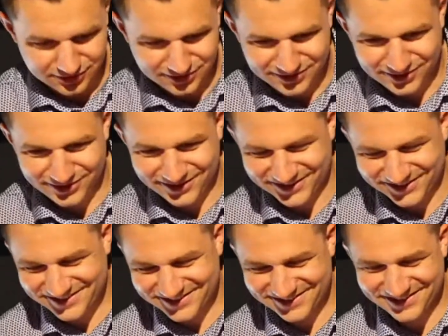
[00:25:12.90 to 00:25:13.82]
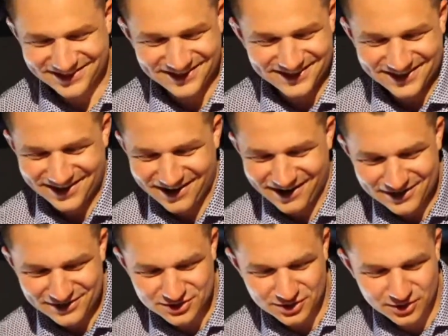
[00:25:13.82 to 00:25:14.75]
Good. All right,
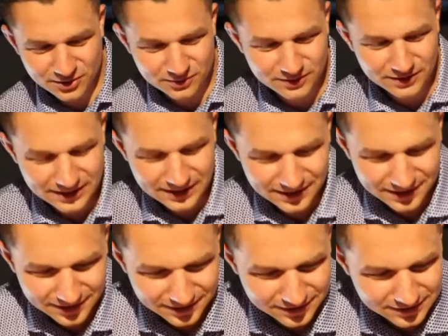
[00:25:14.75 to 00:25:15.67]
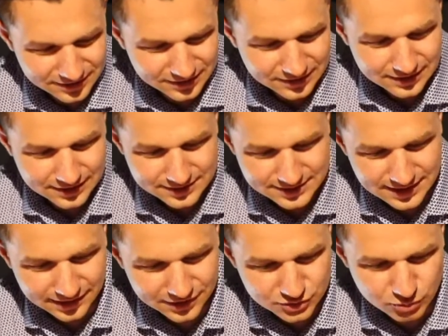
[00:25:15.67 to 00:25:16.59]
so
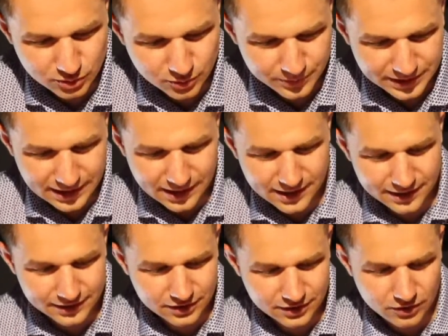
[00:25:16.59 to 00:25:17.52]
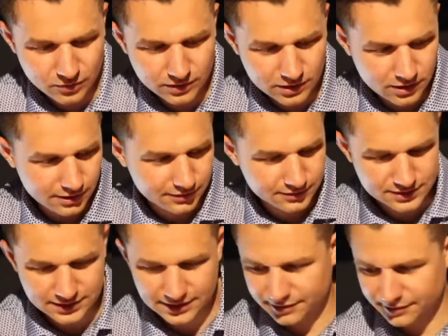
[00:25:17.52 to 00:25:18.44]
tell us what we got going on
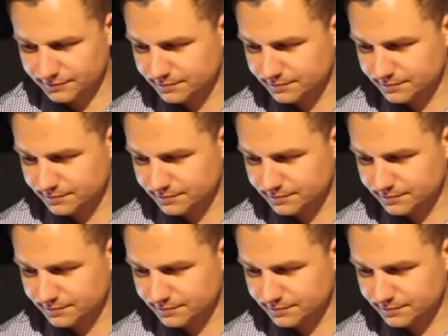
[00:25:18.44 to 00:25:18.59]
today.